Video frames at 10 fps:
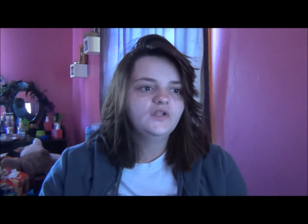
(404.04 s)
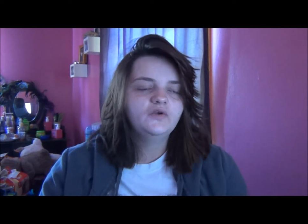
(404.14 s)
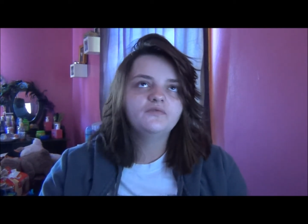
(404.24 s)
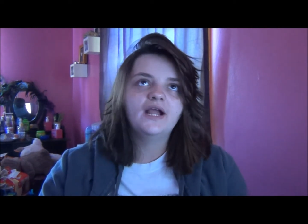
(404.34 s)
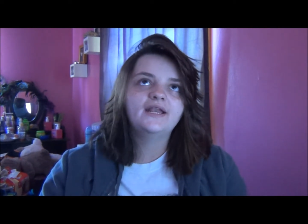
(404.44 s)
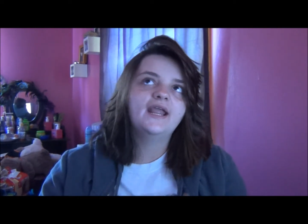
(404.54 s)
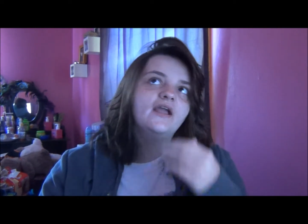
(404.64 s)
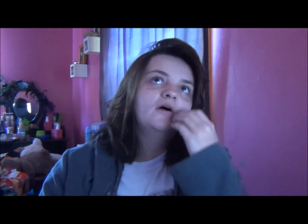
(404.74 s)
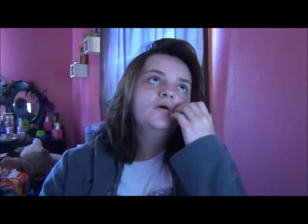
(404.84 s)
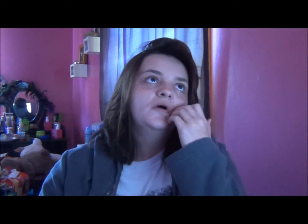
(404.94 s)
Right
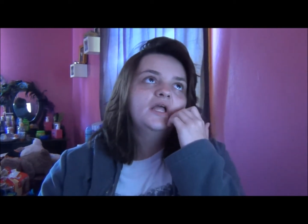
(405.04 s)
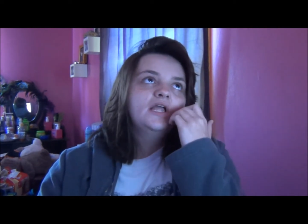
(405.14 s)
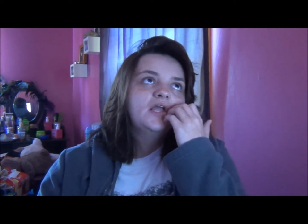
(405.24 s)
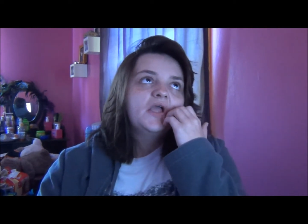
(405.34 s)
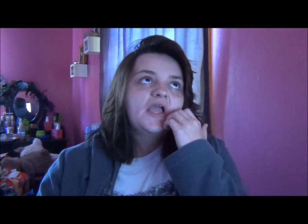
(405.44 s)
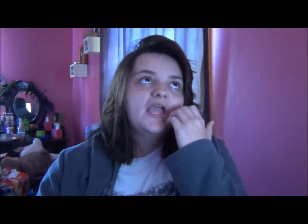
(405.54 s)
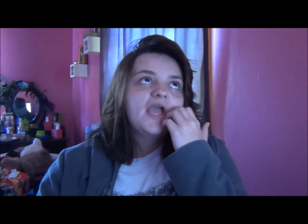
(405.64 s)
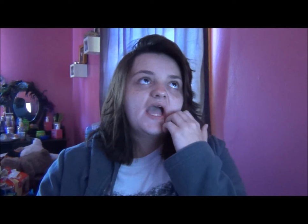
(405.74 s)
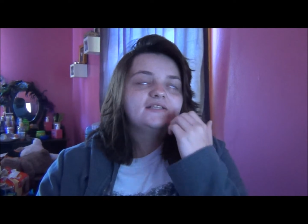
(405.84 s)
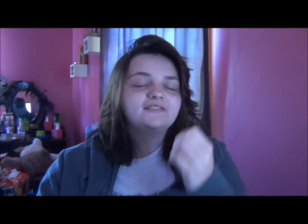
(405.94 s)
now,
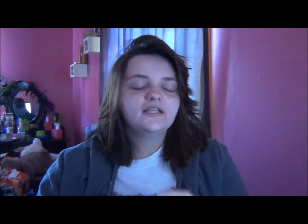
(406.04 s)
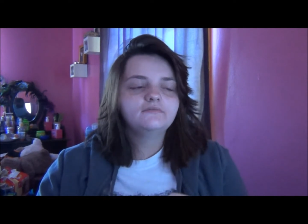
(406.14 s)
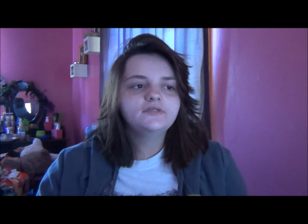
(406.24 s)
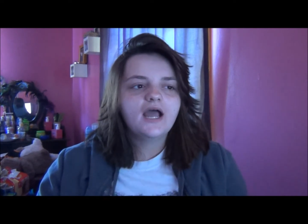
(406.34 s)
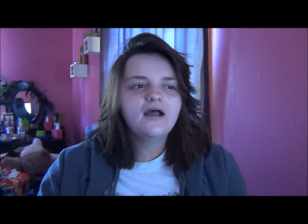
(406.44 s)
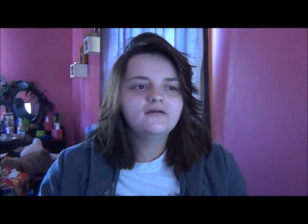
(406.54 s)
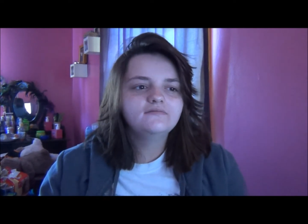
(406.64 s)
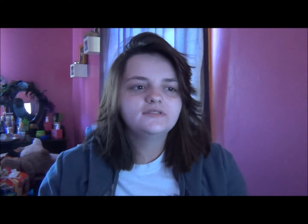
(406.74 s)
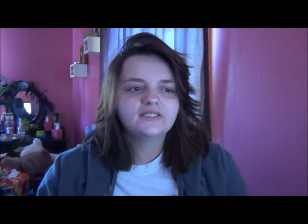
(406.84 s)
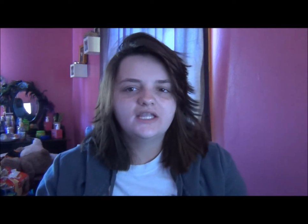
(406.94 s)

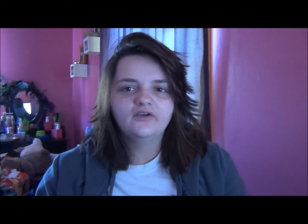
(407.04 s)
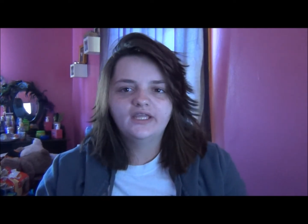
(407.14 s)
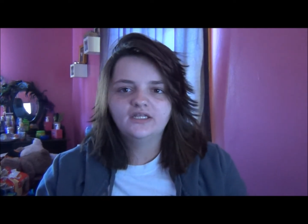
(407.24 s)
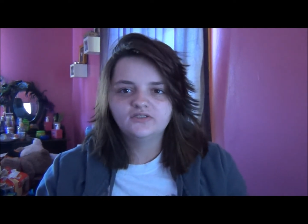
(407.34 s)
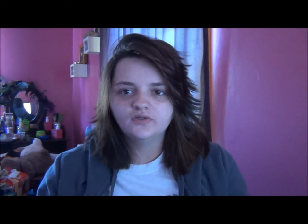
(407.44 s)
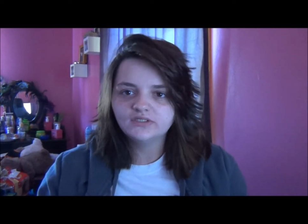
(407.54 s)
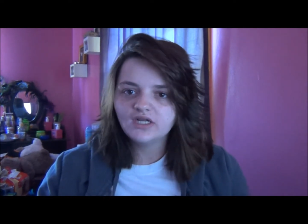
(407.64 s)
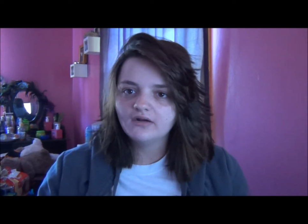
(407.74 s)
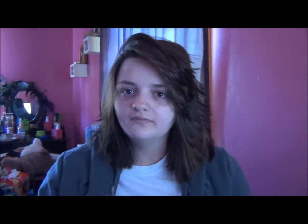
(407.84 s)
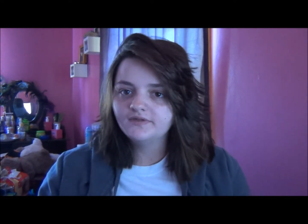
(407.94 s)
sometimes he'll get into a
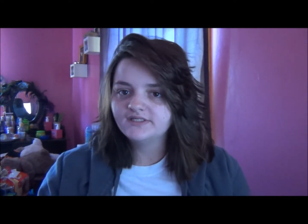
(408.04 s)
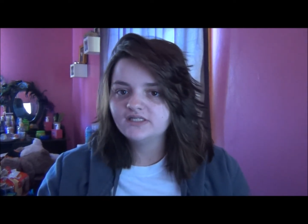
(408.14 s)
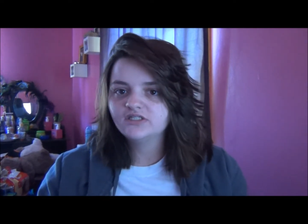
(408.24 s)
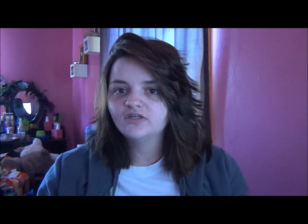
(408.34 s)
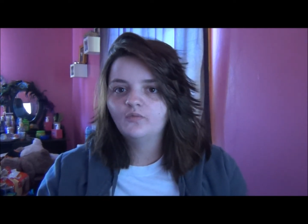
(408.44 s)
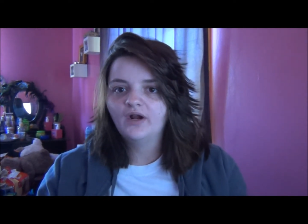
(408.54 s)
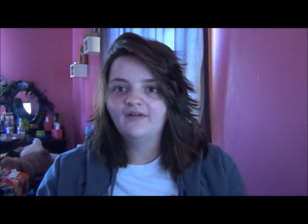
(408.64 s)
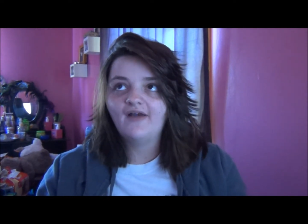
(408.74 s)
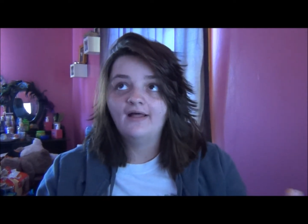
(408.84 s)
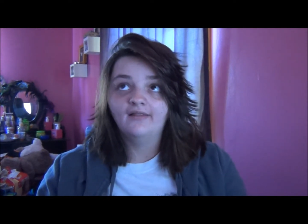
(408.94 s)
certain position where
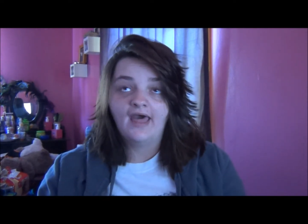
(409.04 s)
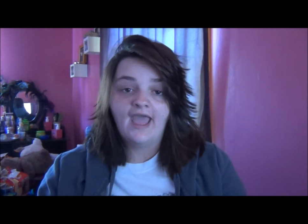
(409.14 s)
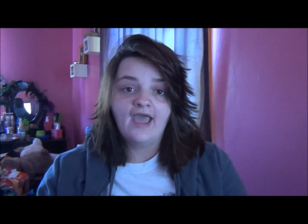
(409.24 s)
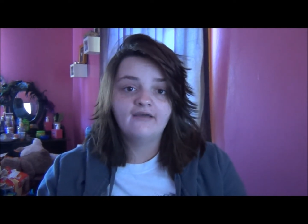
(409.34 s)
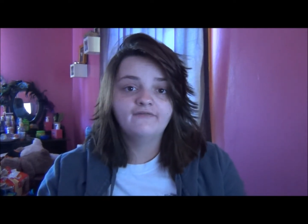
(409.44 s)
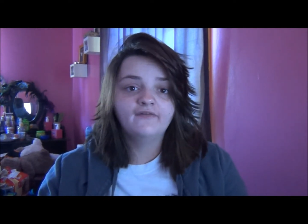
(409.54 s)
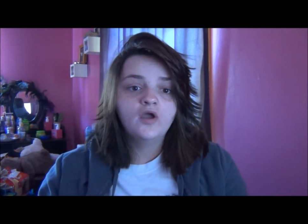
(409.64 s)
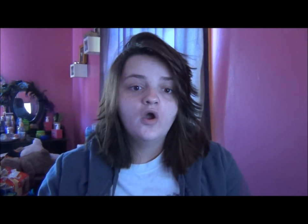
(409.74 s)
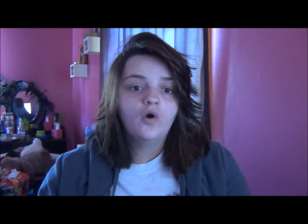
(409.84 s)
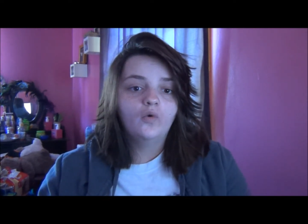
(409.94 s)
if I laugh
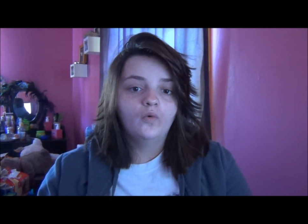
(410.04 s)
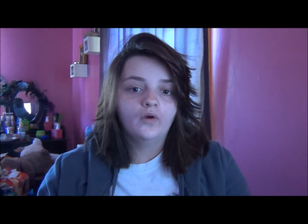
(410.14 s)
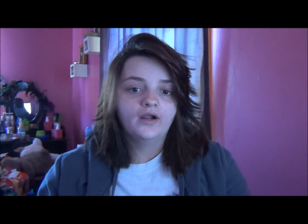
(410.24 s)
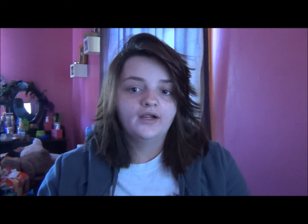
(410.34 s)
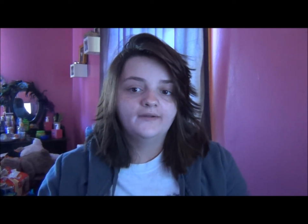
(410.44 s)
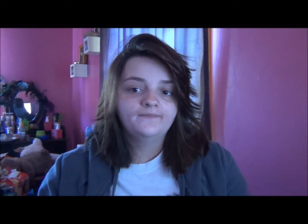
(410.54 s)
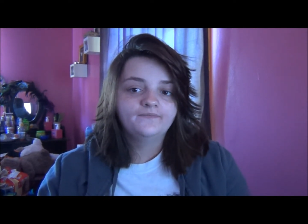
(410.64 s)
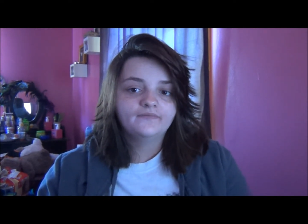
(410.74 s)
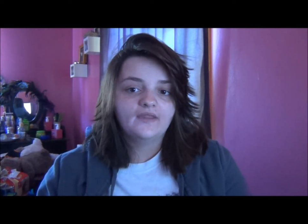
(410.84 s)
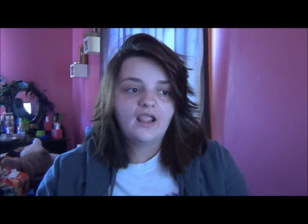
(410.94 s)
or
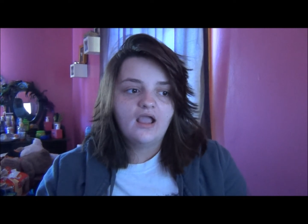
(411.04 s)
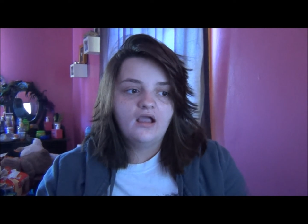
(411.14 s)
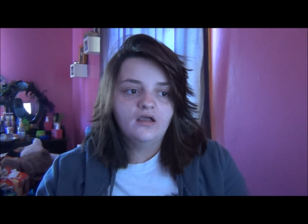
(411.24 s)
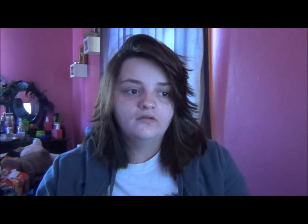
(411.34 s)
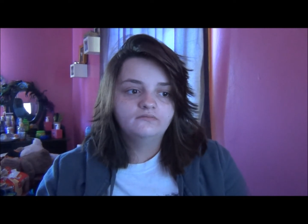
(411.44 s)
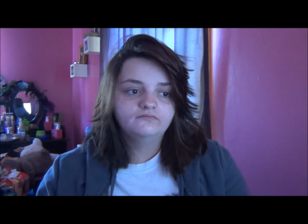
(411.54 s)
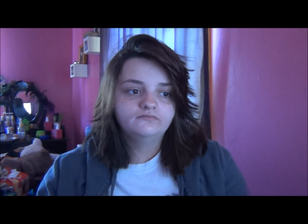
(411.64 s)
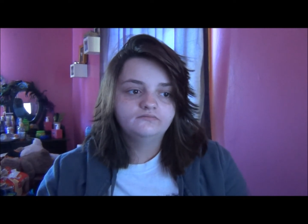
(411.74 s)
I